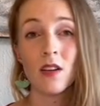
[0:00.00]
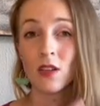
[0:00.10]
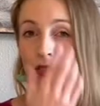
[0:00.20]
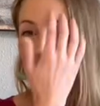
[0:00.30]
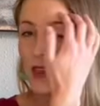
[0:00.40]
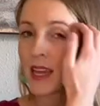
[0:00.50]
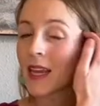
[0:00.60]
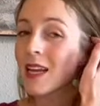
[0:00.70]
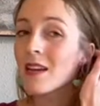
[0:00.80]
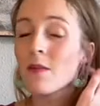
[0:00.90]
so they
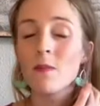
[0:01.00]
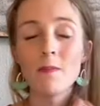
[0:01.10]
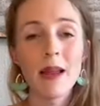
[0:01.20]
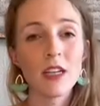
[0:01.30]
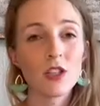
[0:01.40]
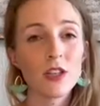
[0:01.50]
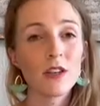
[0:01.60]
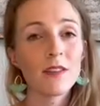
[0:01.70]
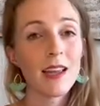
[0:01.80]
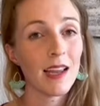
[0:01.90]
can make sure
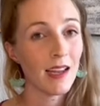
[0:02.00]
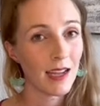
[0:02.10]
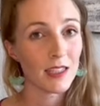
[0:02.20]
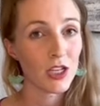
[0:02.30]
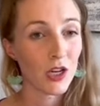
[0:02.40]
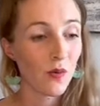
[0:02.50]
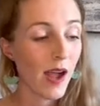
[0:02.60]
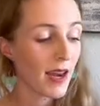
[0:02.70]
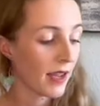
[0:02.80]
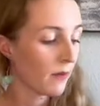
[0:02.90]
they can get to your
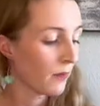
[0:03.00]
wedding.